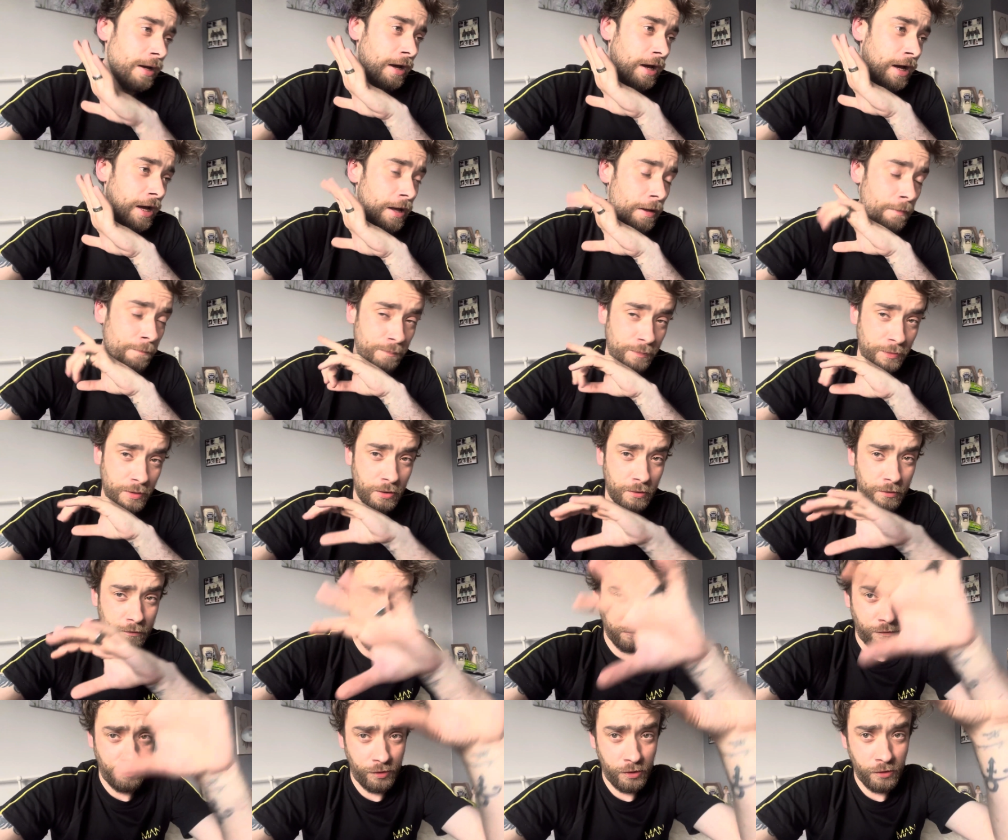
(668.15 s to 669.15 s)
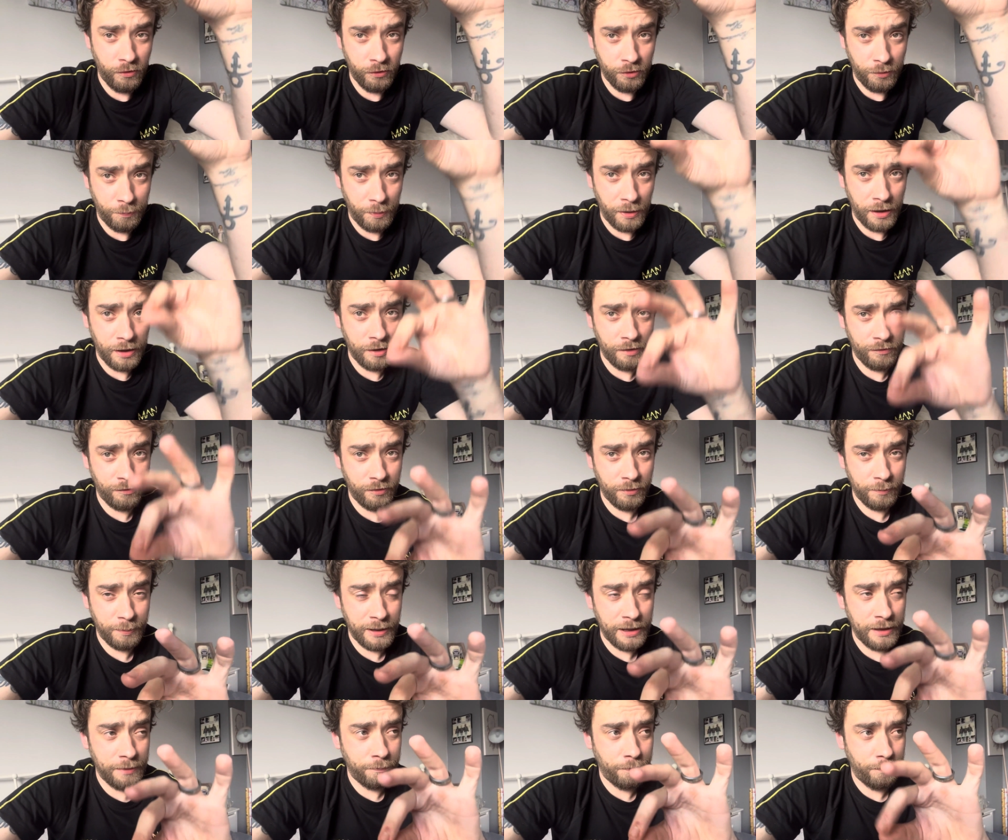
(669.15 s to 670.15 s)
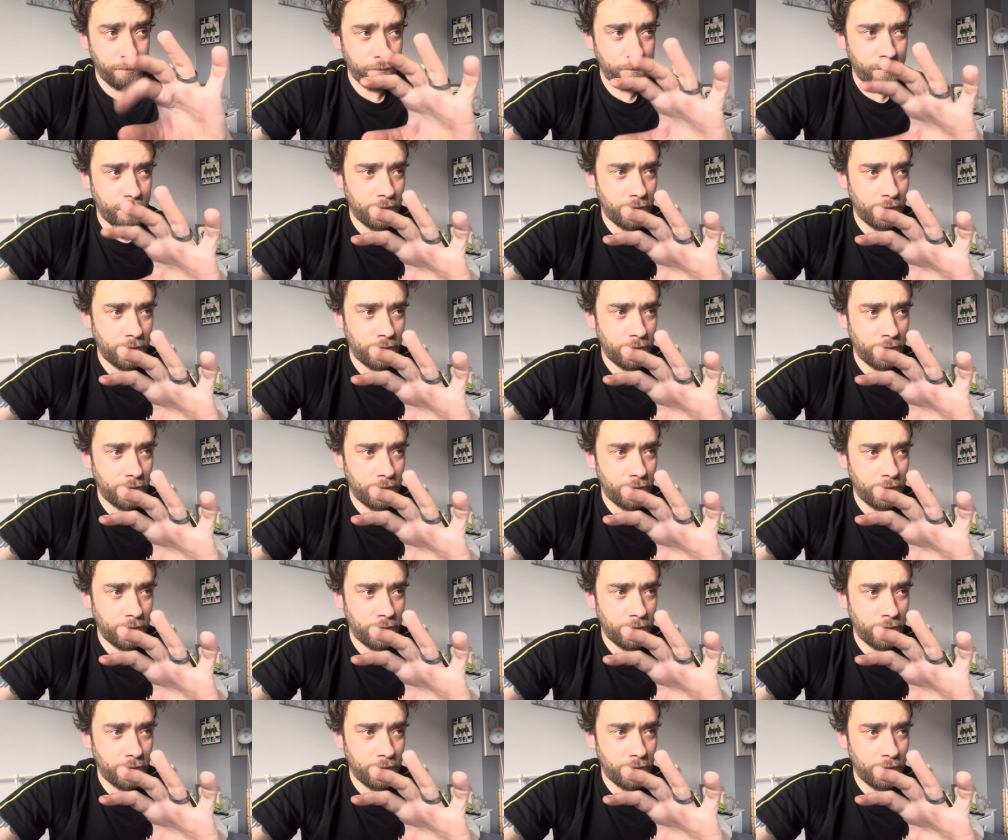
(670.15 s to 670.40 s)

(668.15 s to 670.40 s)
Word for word: Obviously, all the playlists are being